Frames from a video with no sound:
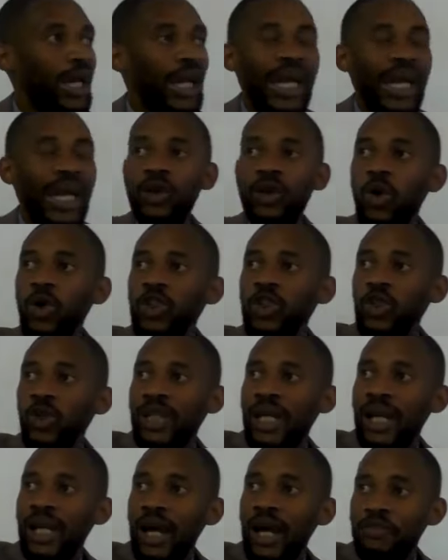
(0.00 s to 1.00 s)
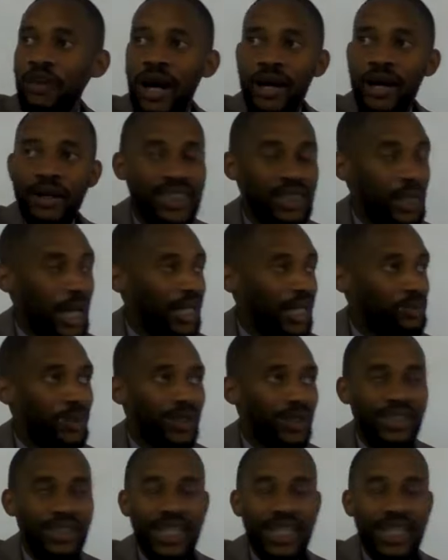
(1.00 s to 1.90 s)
And also the love aspect.